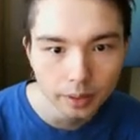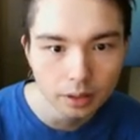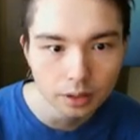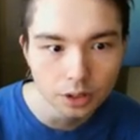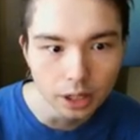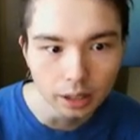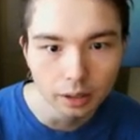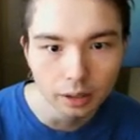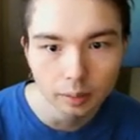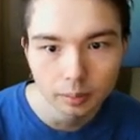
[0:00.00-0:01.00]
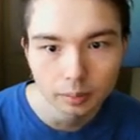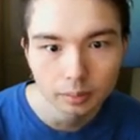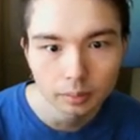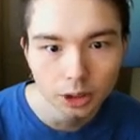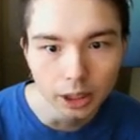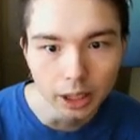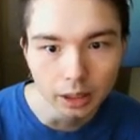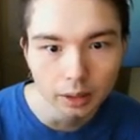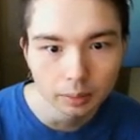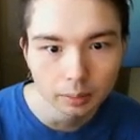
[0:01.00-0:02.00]
check,
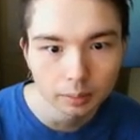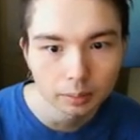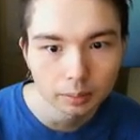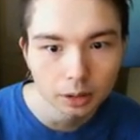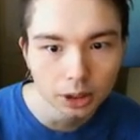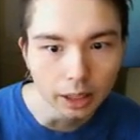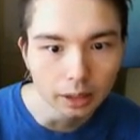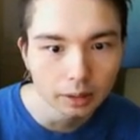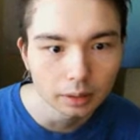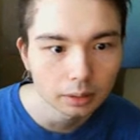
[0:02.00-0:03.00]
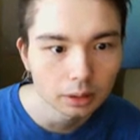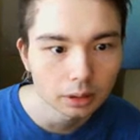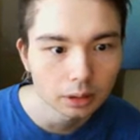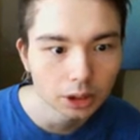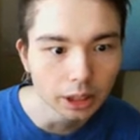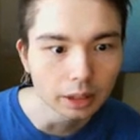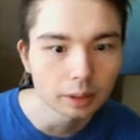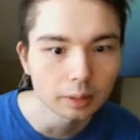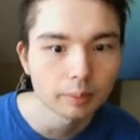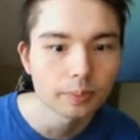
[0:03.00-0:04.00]
check, check check.
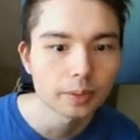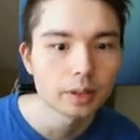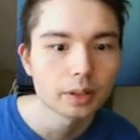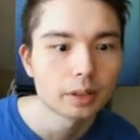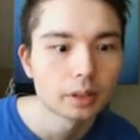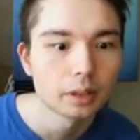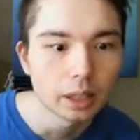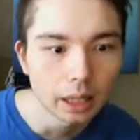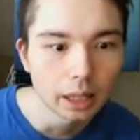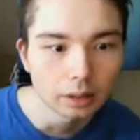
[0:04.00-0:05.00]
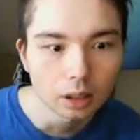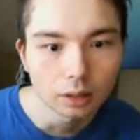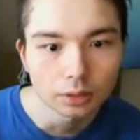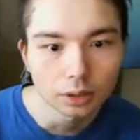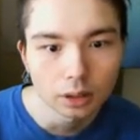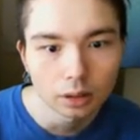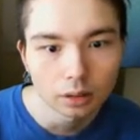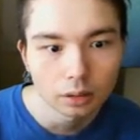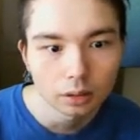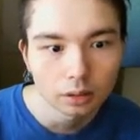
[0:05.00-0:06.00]
And after
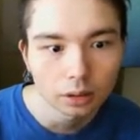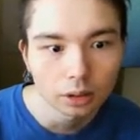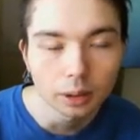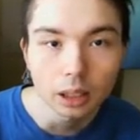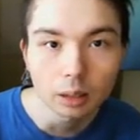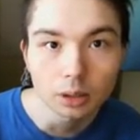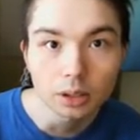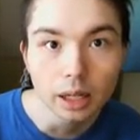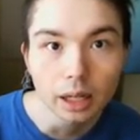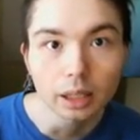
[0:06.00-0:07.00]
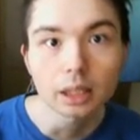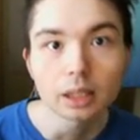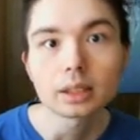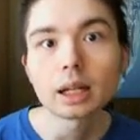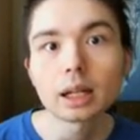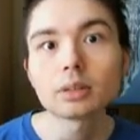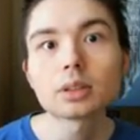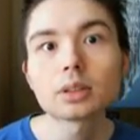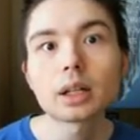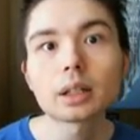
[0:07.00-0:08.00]
going up the staircase, down the
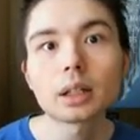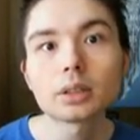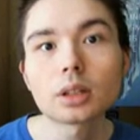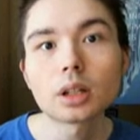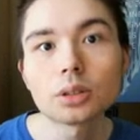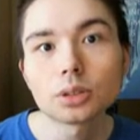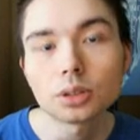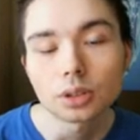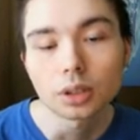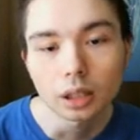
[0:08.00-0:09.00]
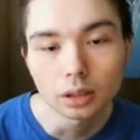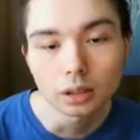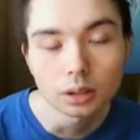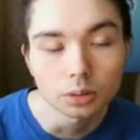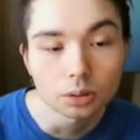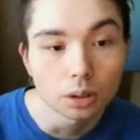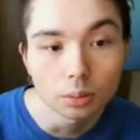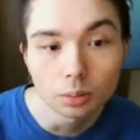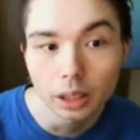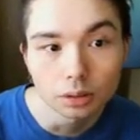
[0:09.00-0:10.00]
staircase, Carlsen decided there was no
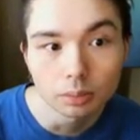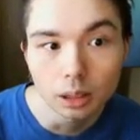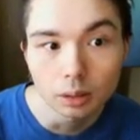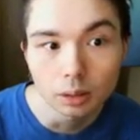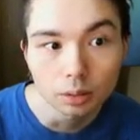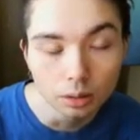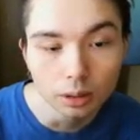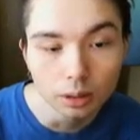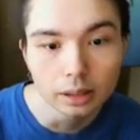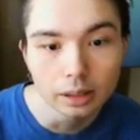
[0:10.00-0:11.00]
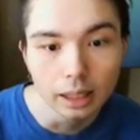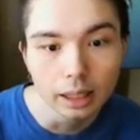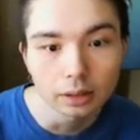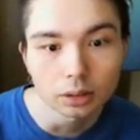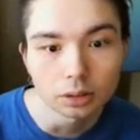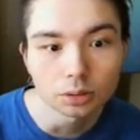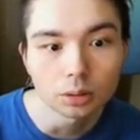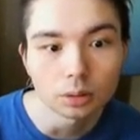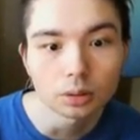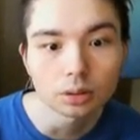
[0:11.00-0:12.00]
way to make progress and a
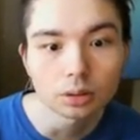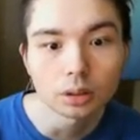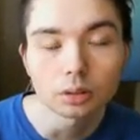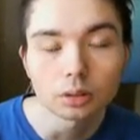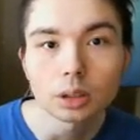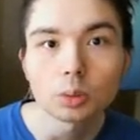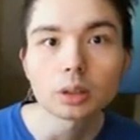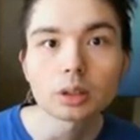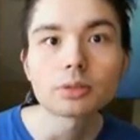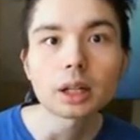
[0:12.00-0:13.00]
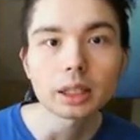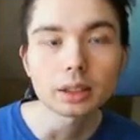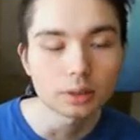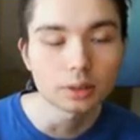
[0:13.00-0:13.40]
draw was agreed. What a fight.